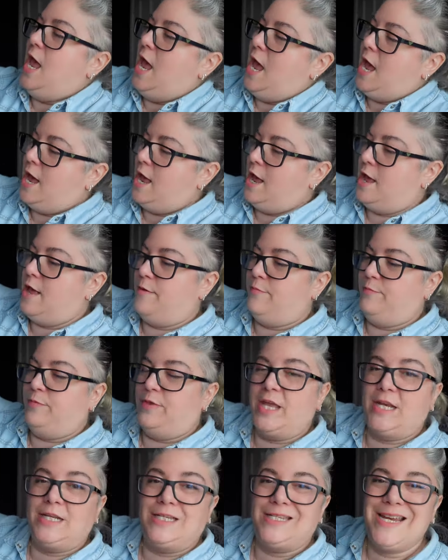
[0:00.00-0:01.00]
Um,
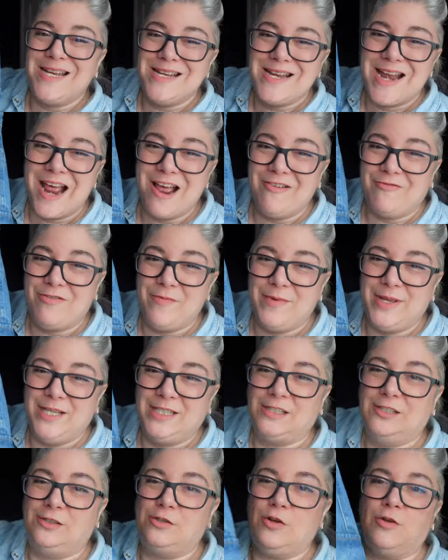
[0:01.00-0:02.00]
they didn't have them
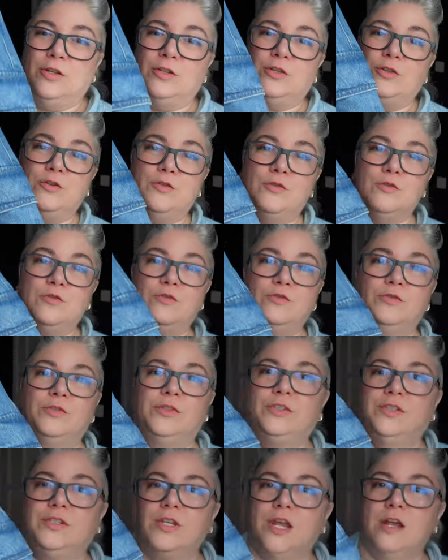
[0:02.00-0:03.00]
in stock at all,
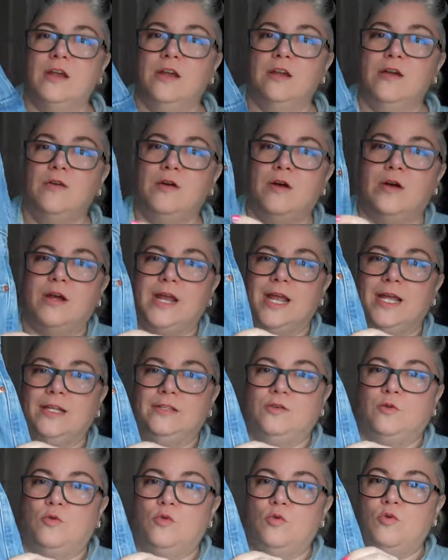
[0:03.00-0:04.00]
so I had
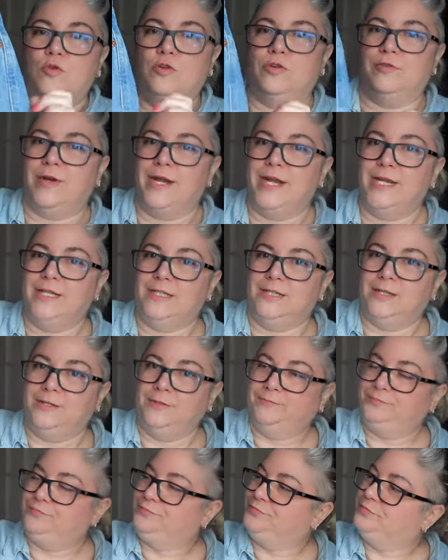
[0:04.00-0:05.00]
to order it.
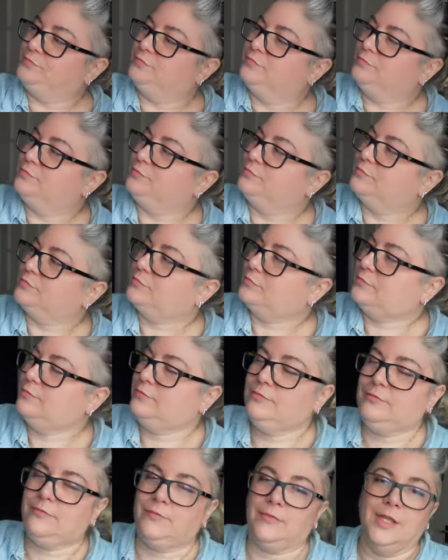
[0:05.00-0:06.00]

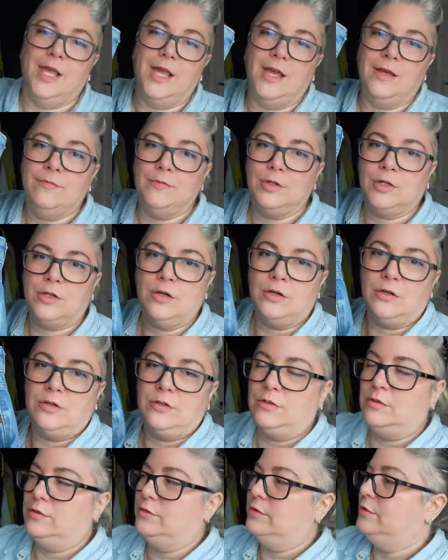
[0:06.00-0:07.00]
And
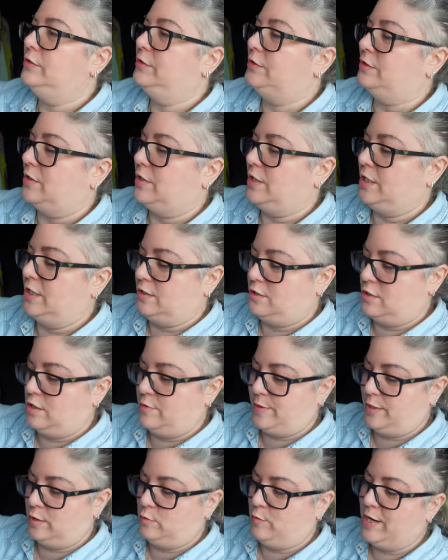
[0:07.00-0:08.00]
because I didn't know
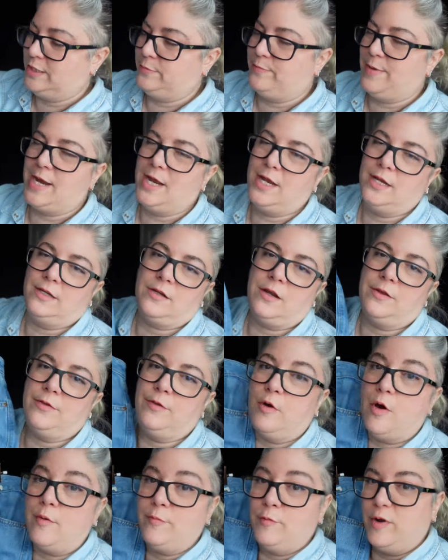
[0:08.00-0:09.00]
about the waistband, I
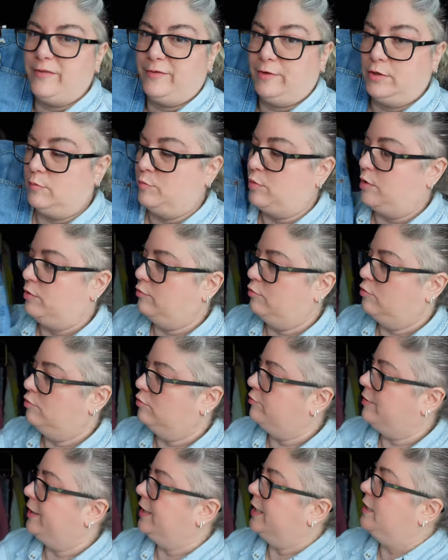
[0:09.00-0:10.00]
thought I'm not even going to bother
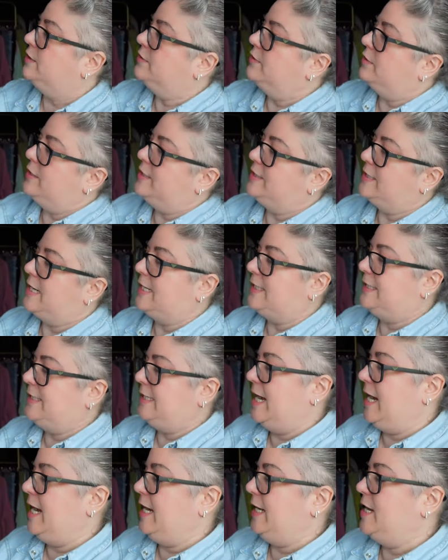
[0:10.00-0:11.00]
ordering in size
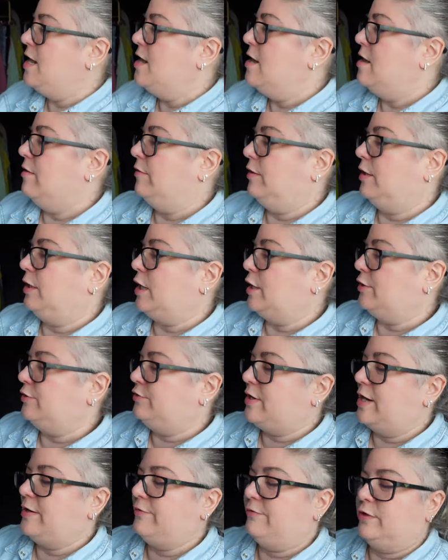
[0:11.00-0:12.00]
eighteen. I'm going to go
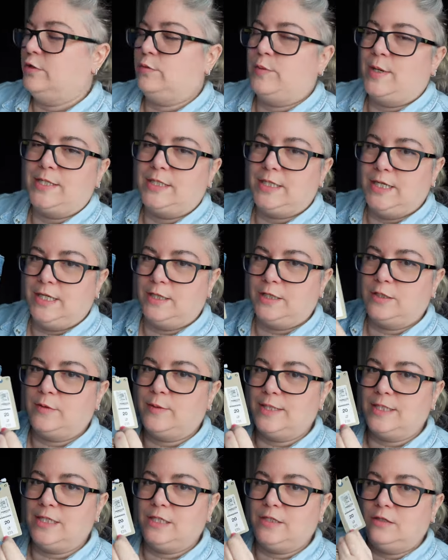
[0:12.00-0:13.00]
straight for the twenty and the
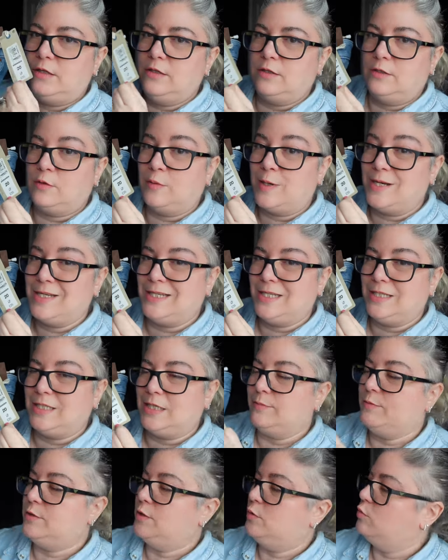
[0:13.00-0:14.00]
twenty-two. The twenty
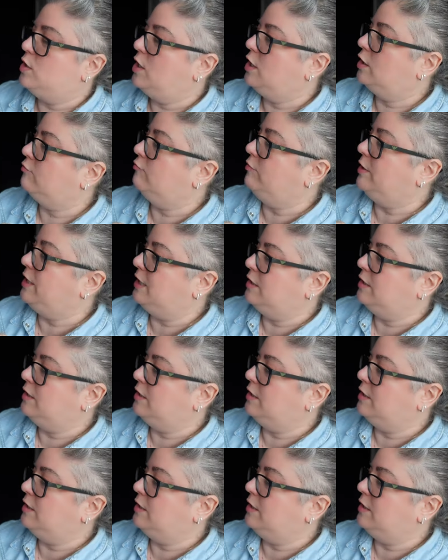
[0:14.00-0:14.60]
seems to work really